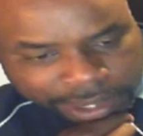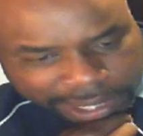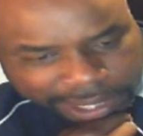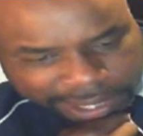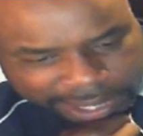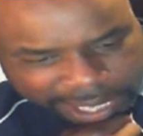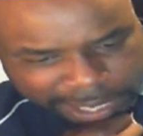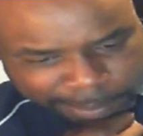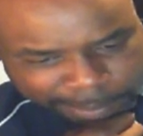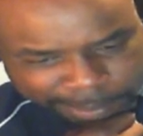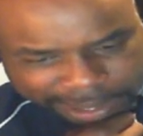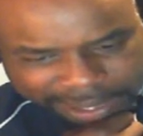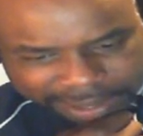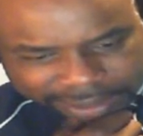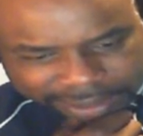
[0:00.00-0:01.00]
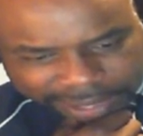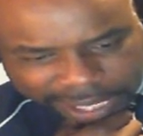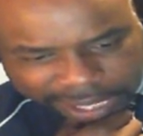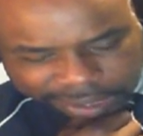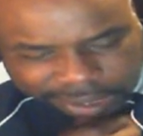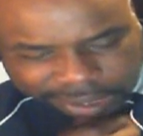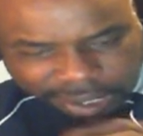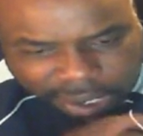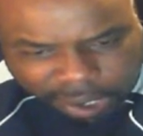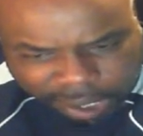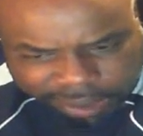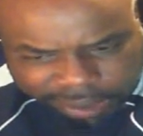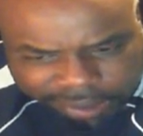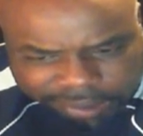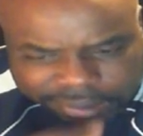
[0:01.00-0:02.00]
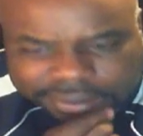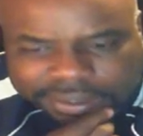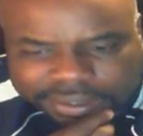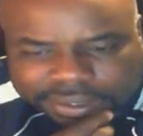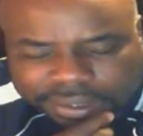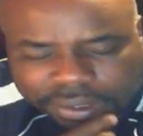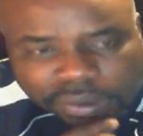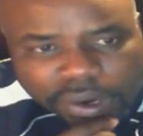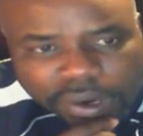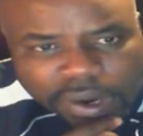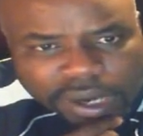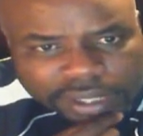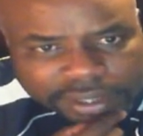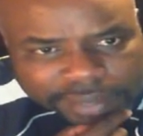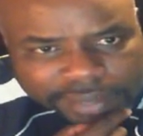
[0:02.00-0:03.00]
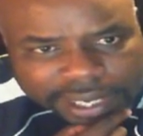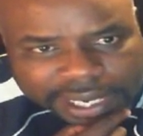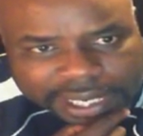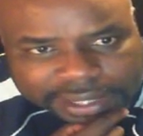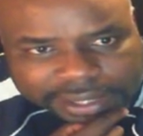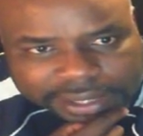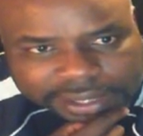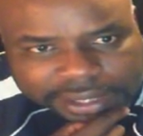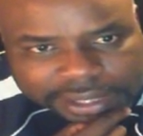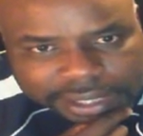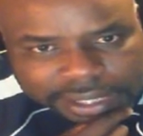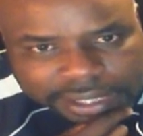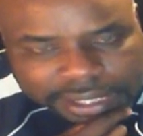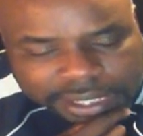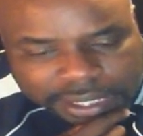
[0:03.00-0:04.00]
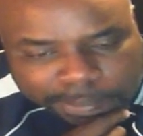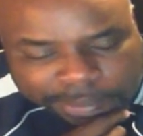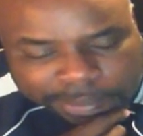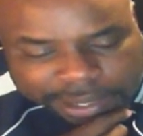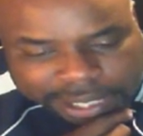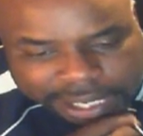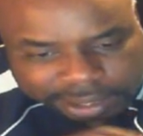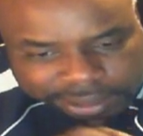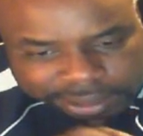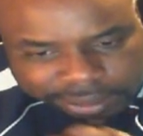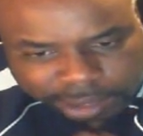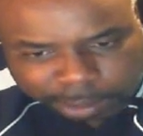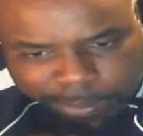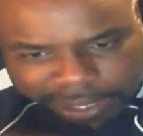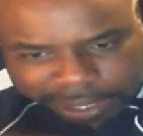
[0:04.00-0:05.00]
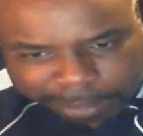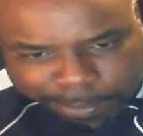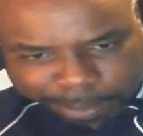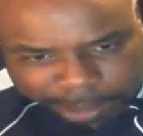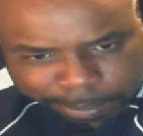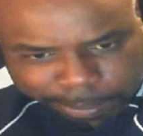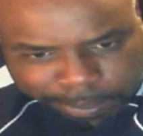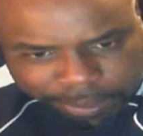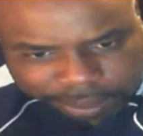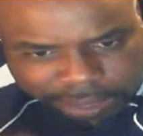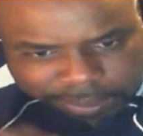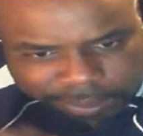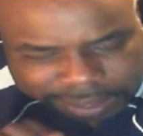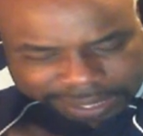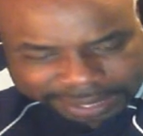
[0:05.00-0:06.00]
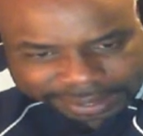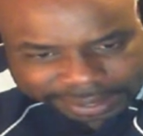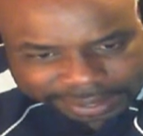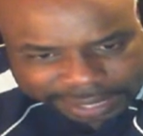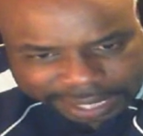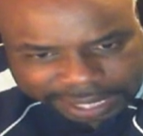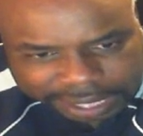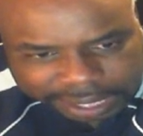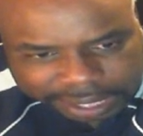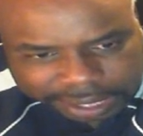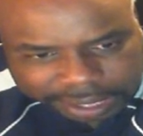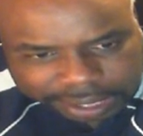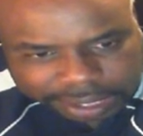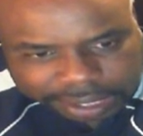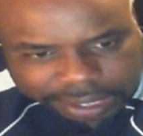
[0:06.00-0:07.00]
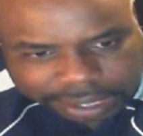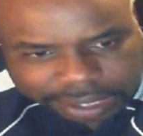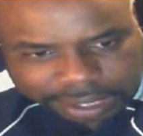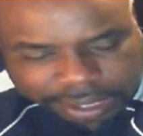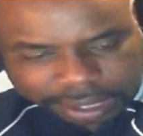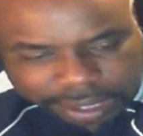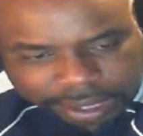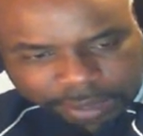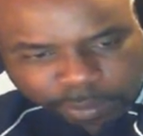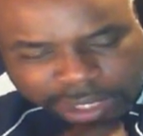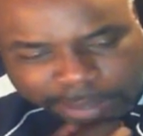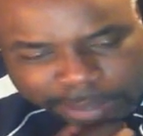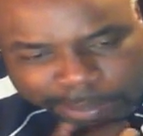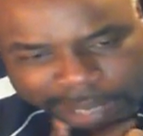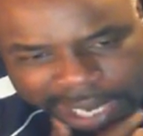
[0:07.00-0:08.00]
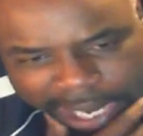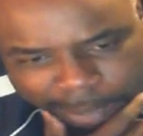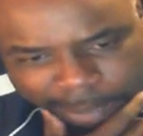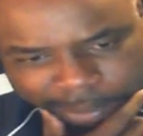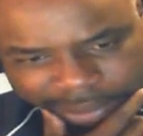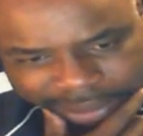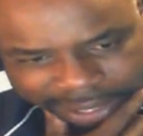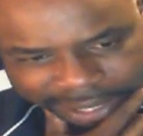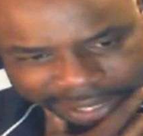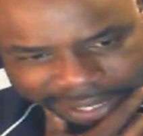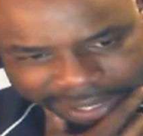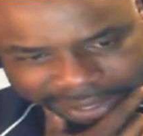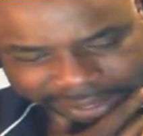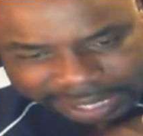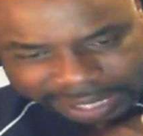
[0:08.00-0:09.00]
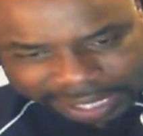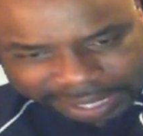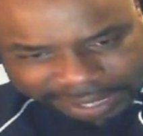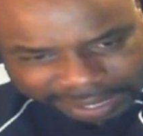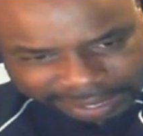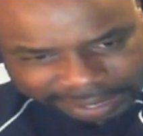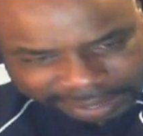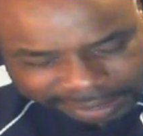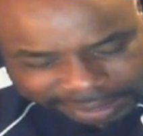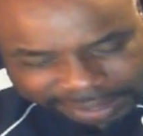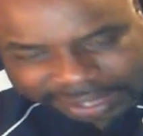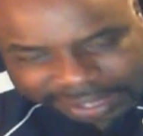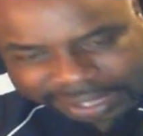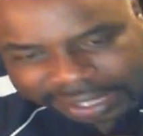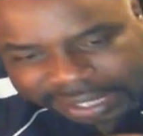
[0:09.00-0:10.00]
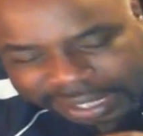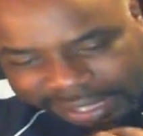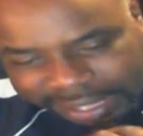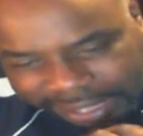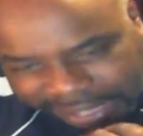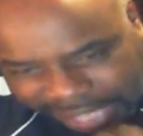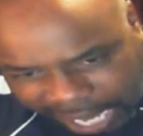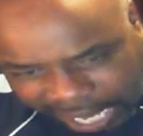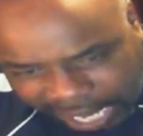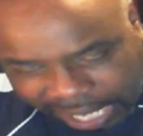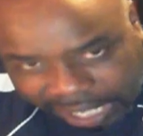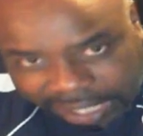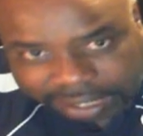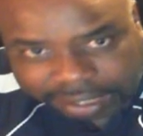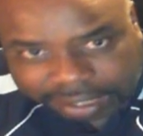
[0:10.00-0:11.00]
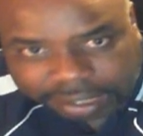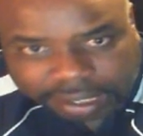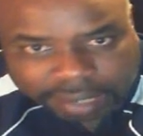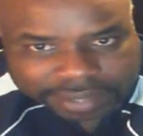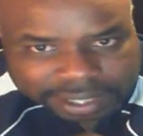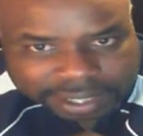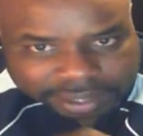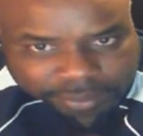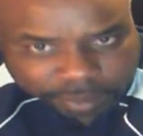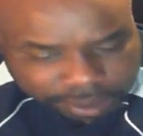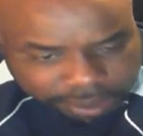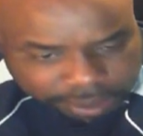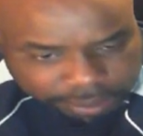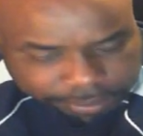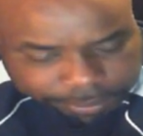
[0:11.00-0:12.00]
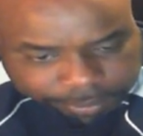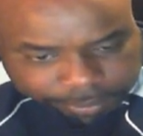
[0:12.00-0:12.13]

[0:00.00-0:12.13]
and gave me this title, The Author Who Authorized. Because so many people don't understand when the Bible says Satan is the God of this world,